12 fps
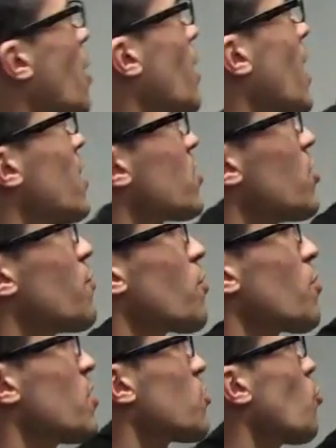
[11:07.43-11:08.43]
I would ask you
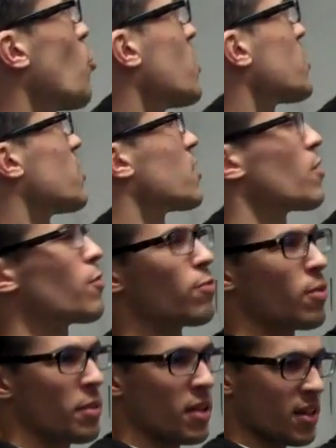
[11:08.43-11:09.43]
for this one single
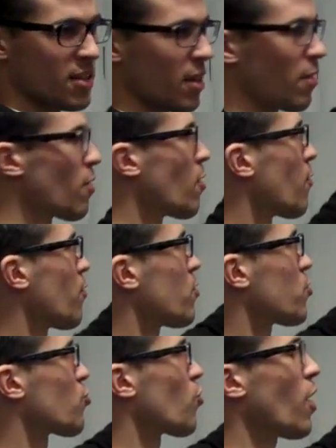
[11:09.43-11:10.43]
formula. I'd say,
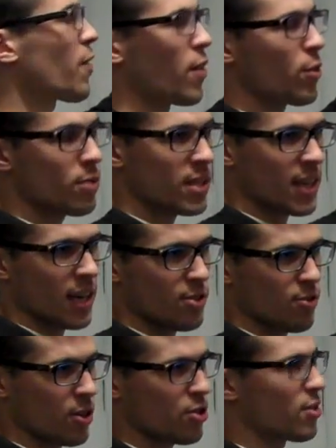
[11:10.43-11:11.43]
first draw the Lewis dot
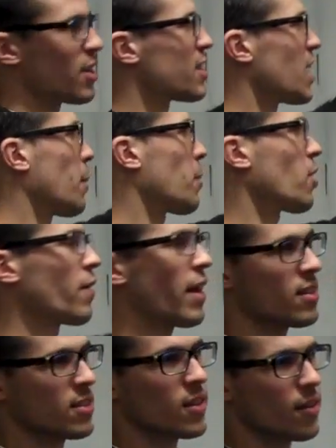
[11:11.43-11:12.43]
structure, then tell me all
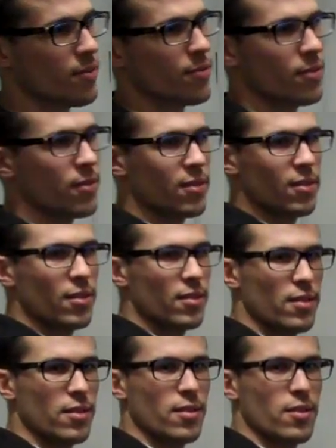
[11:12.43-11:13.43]
that stuff.
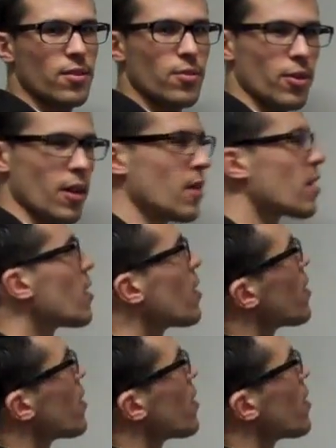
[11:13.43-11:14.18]
Okay?